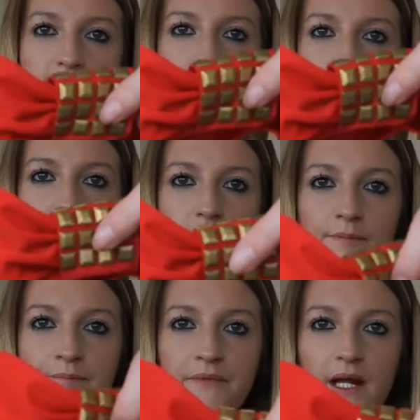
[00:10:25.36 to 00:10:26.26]
the middle,
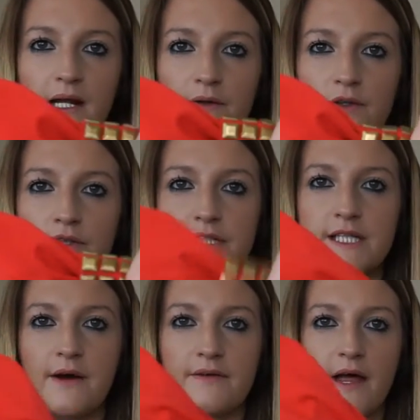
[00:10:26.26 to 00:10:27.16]
a little cut
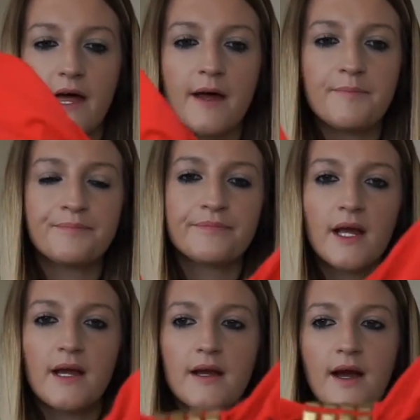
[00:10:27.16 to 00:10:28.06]
out there,
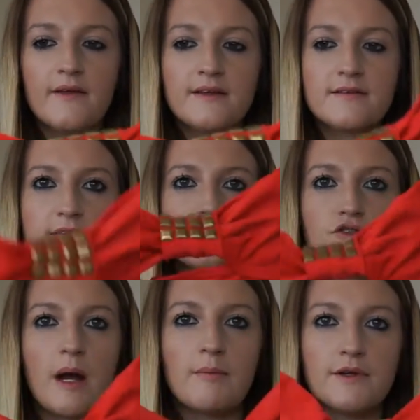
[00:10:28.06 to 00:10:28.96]
and this is a
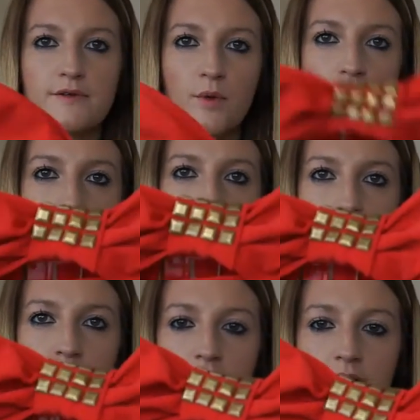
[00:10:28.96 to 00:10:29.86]
strapless one,
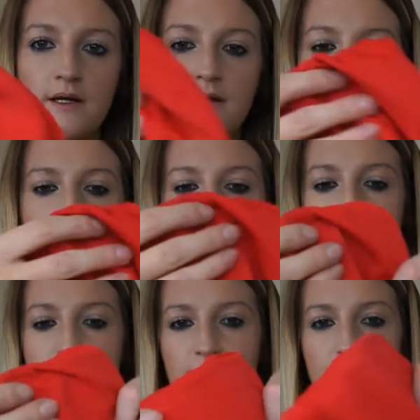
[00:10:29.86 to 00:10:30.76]
so this
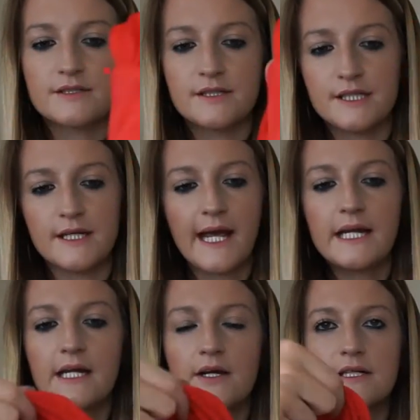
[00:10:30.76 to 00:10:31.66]
is good, so you don't get
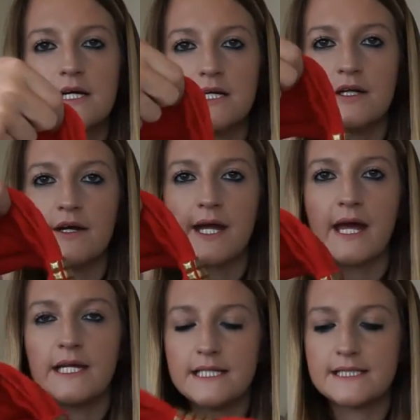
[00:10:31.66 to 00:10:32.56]
any nice, you don't get
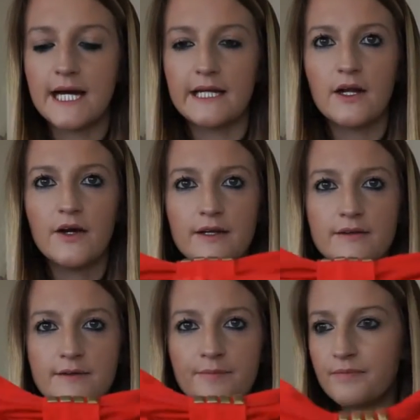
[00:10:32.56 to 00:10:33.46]
any tan
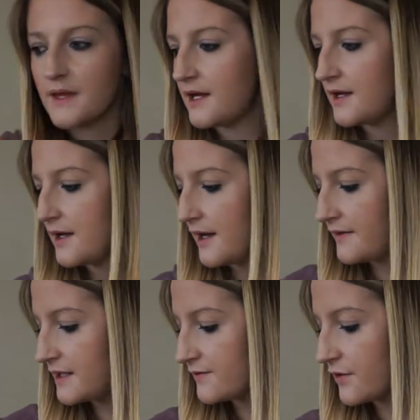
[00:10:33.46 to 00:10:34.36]
lines. And
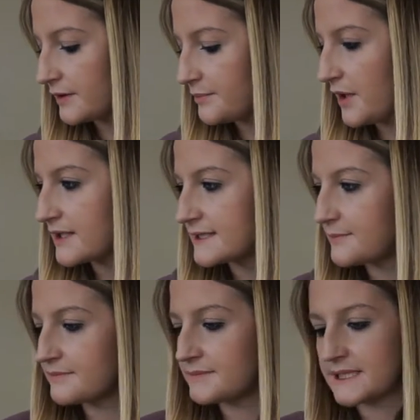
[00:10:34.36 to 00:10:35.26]
then I've got the
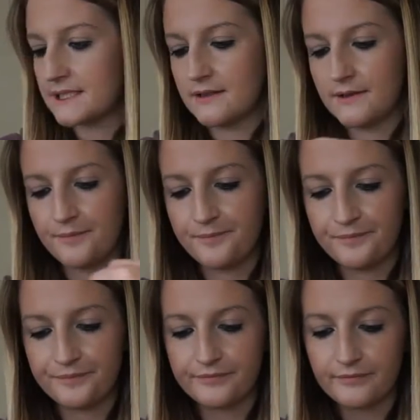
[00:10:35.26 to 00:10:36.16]
bottoms
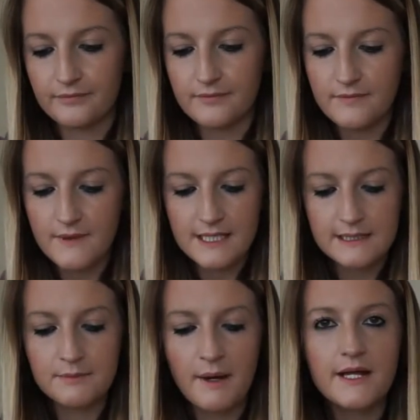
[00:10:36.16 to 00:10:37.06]

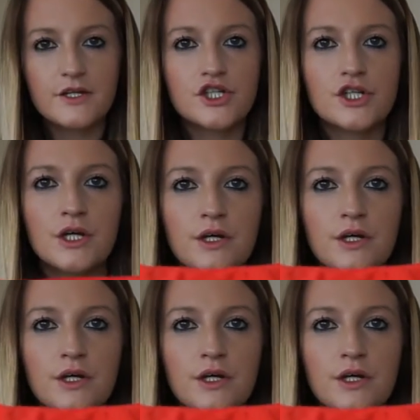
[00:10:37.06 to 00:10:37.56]
to match